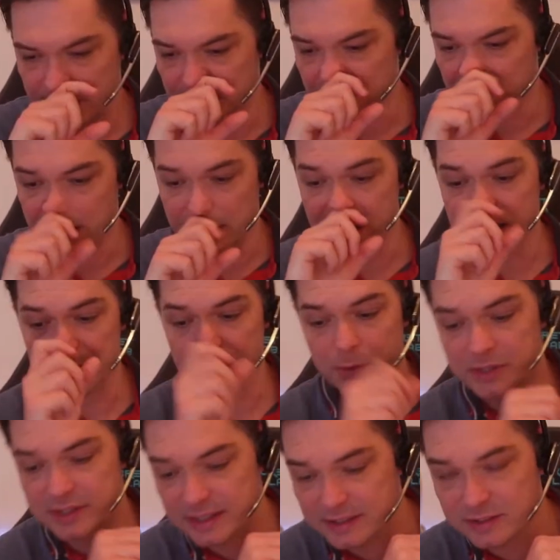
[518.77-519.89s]
And then I would
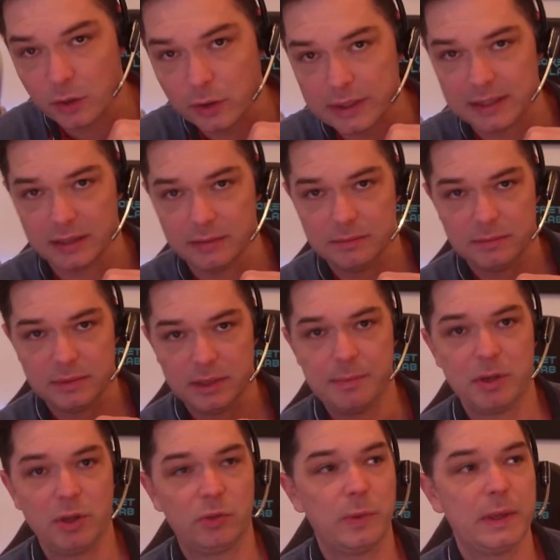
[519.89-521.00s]
say it's story time.
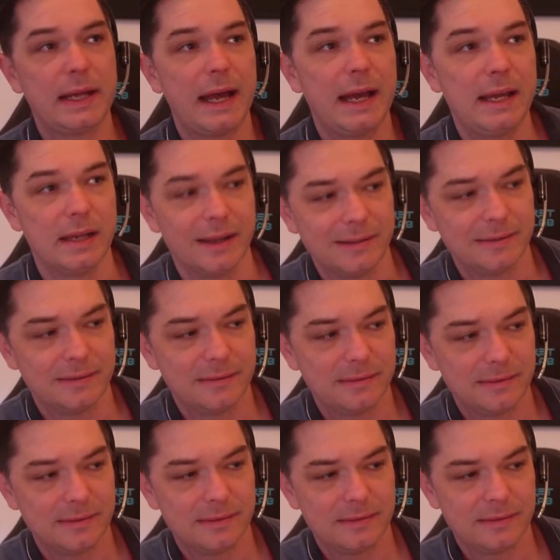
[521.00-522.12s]
Because
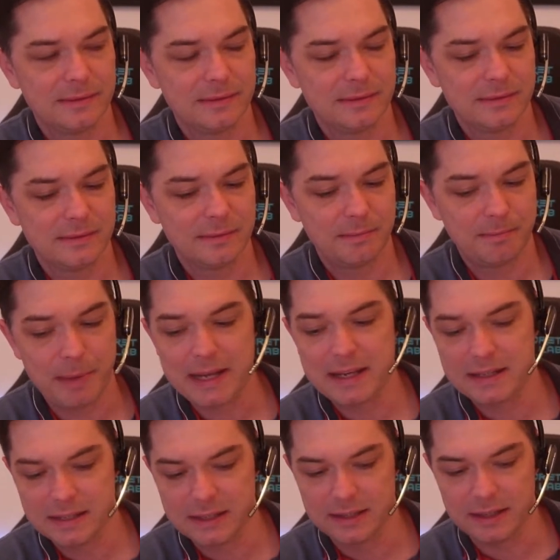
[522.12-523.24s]
back
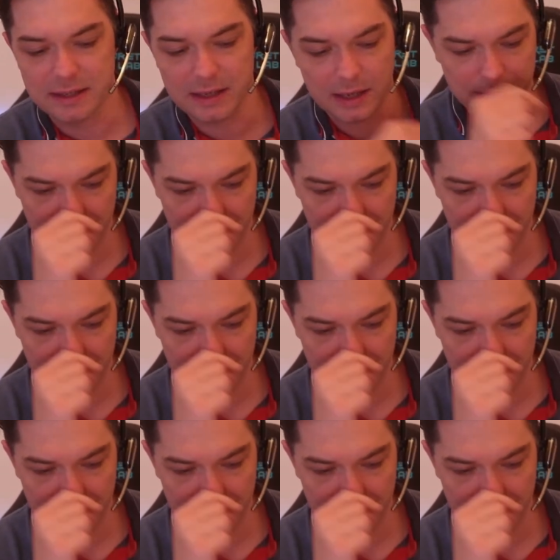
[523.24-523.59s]
in the day, I'm